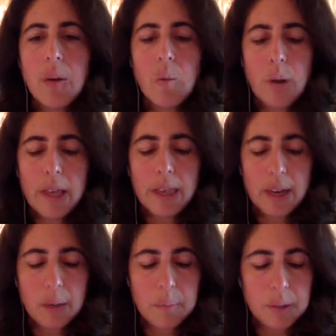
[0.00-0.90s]
with
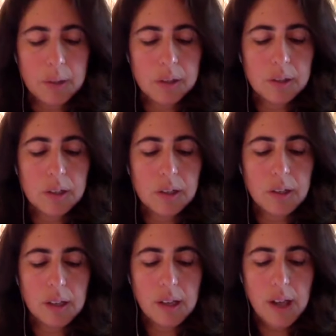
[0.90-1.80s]
their personal